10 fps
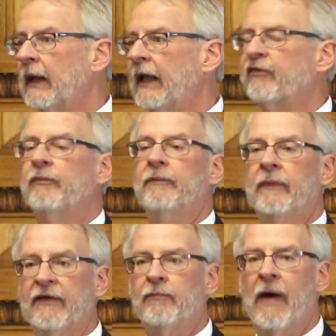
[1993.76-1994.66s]

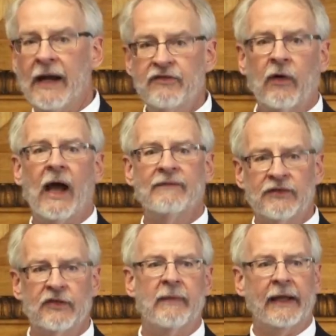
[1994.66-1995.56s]
If my drive
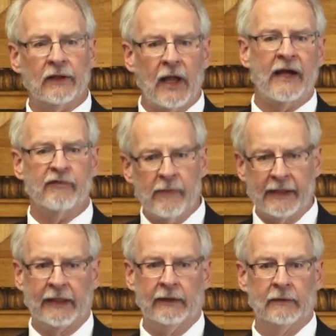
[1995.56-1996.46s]
is to make a lot of
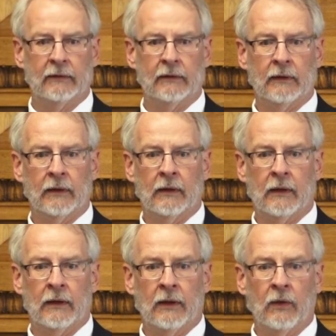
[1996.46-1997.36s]
money,
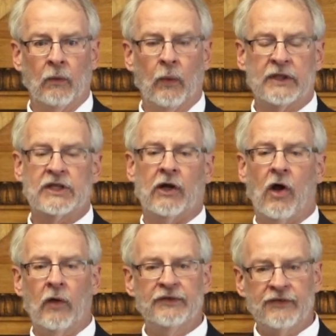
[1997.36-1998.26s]
which could
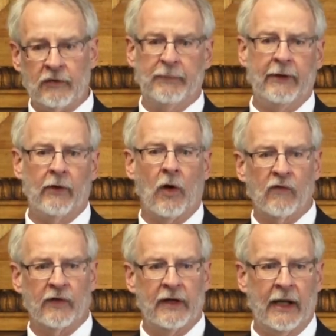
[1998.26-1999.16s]
all disappear
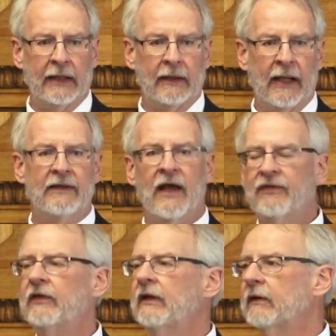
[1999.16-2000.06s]
overnight and
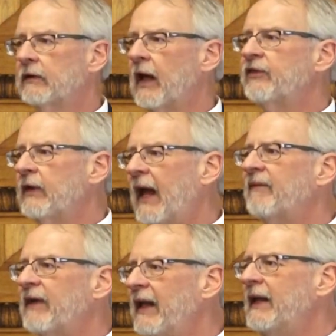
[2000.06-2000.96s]
doesn't
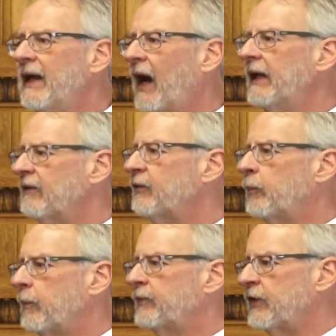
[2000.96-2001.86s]
have any kind of
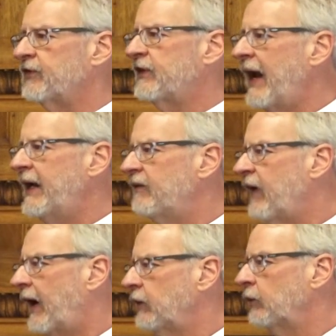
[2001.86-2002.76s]
sustaining
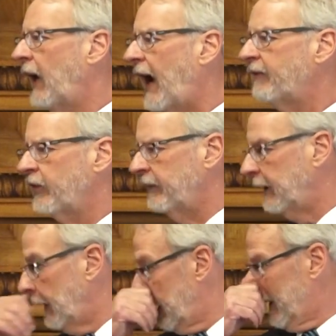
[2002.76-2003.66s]
value after me,